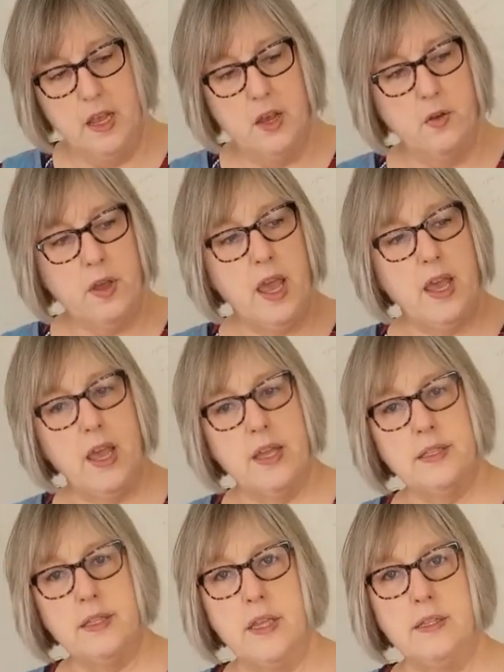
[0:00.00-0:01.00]
Okay, and
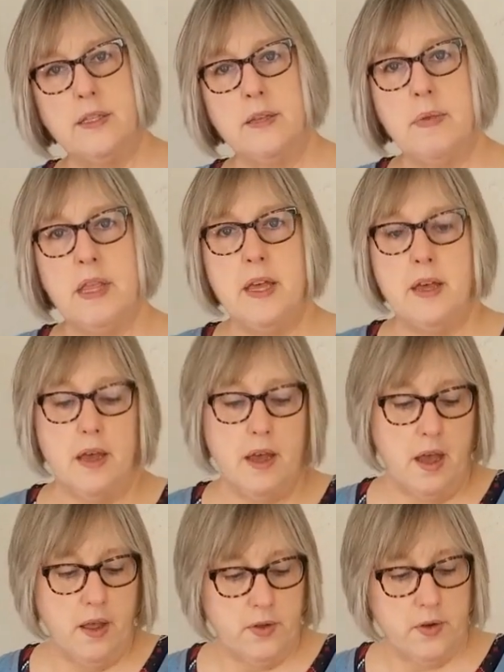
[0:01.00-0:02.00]
then some of the
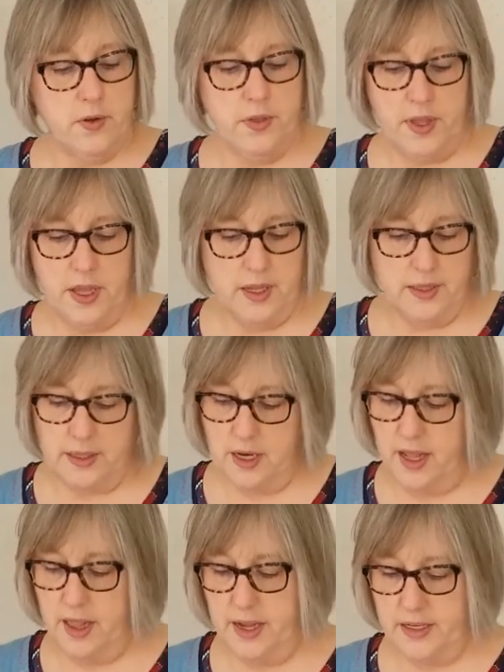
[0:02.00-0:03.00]
other things that
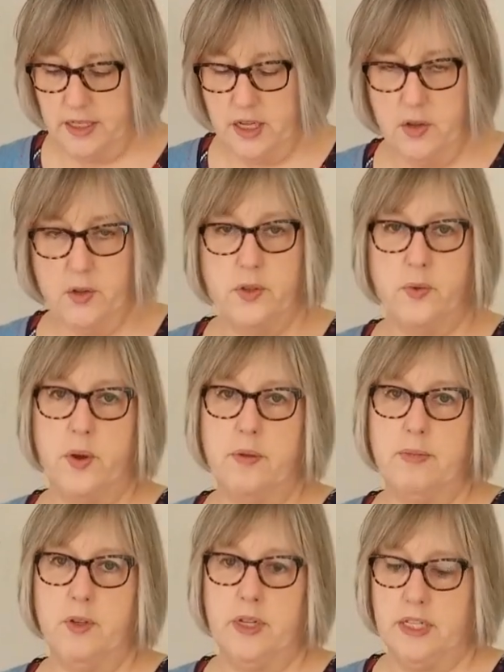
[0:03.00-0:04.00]
I like to use when I'm
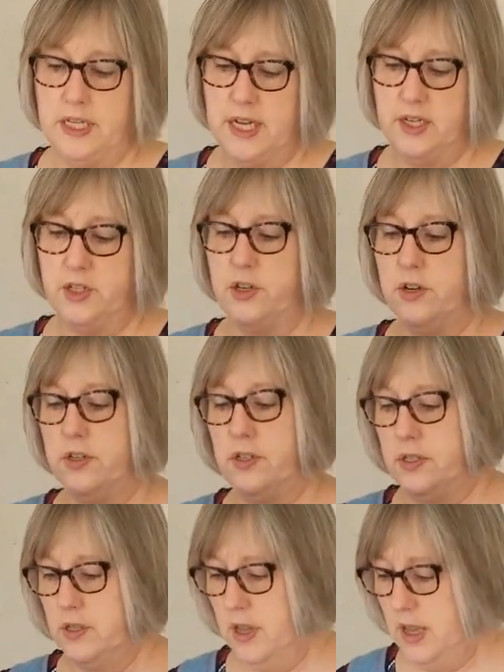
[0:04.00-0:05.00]
doing
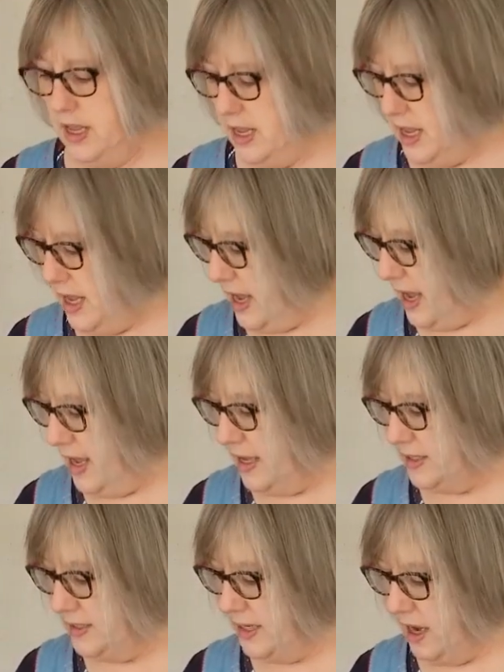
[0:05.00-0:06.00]
t-shirts,
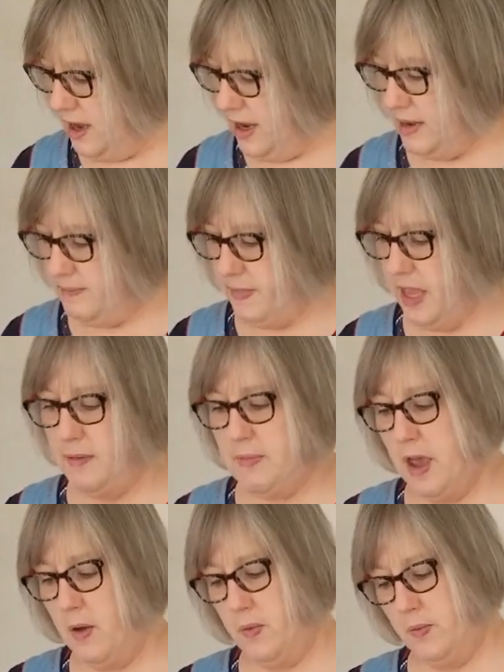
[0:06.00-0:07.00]
Dime came
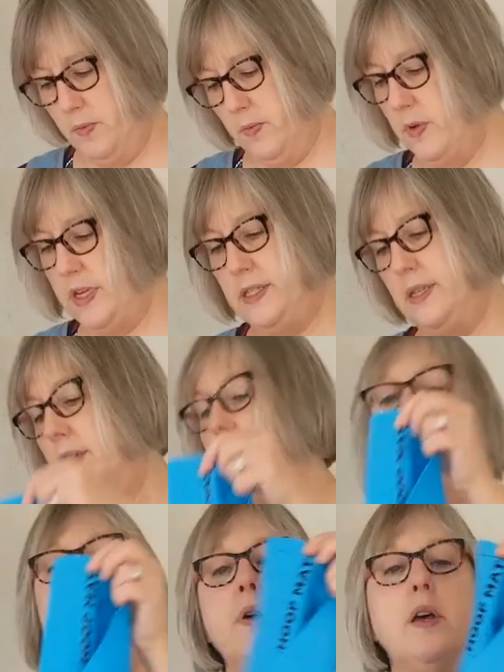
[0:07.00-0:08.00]
out
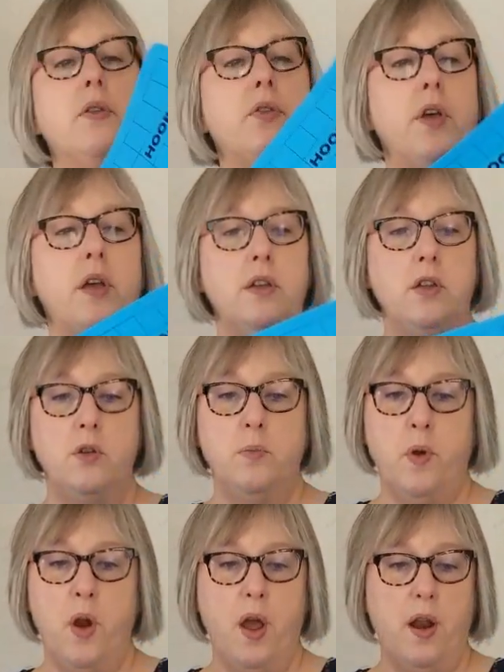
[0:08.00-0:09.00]
recently with a new
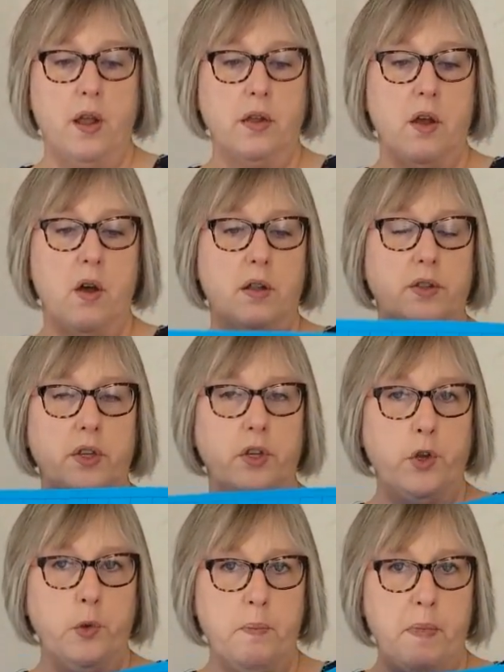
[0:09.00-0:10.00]
product called the
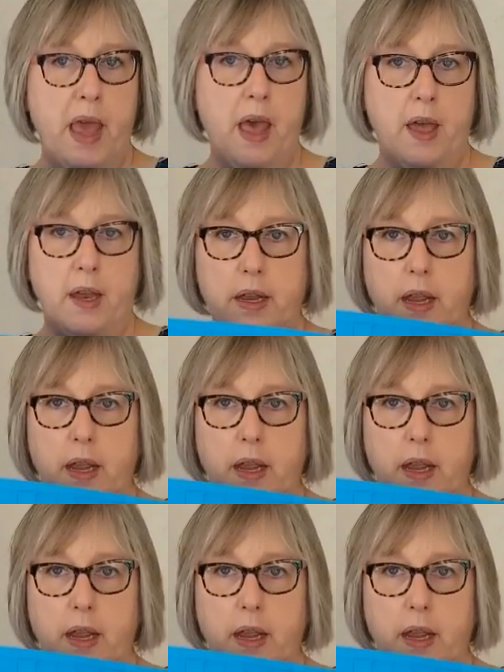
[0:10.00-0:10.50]
Hoop Mat,